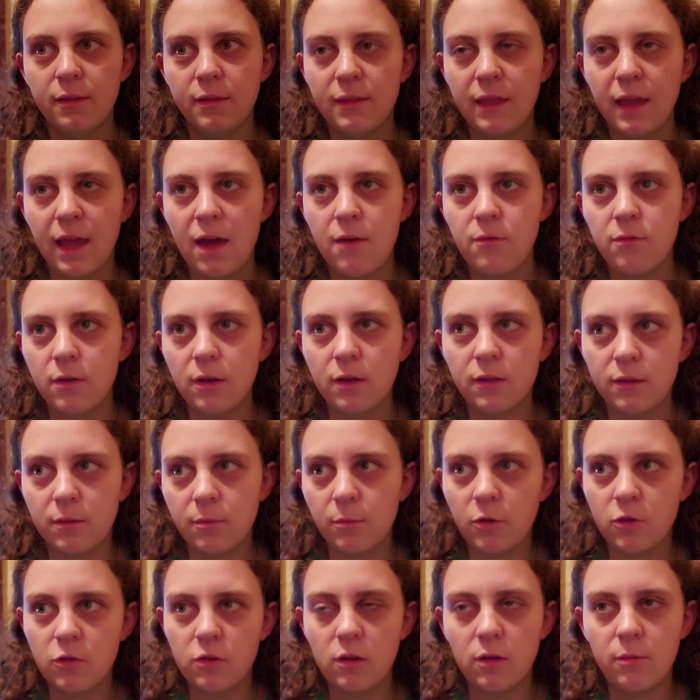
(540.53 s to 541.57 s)
They have the
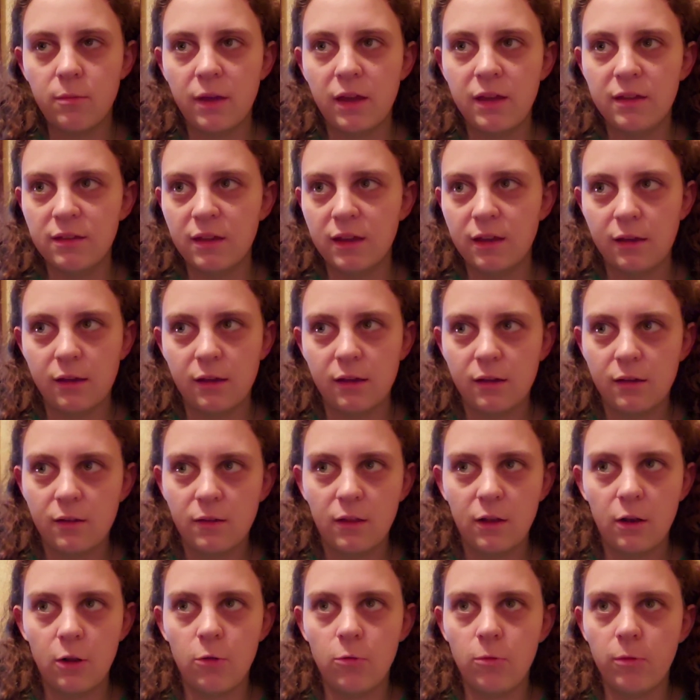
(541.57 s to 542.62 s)
most amazing
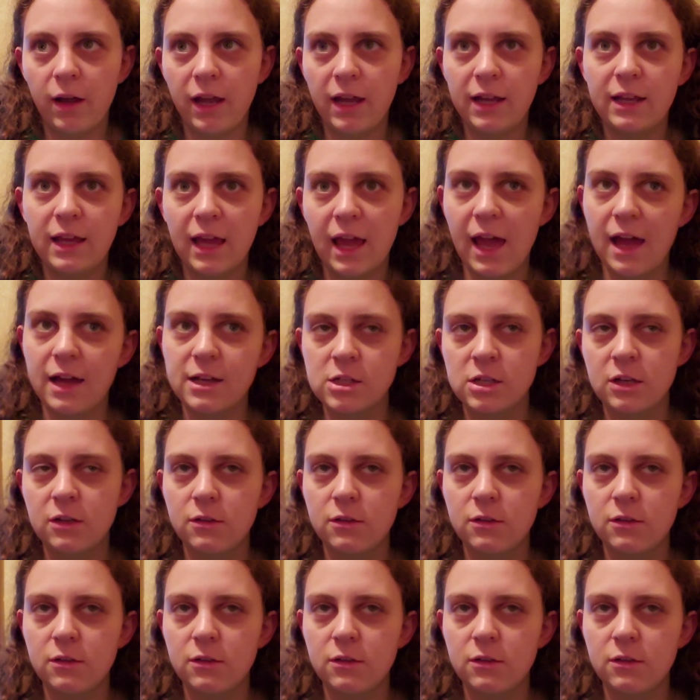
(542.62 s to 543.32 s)
little white cat.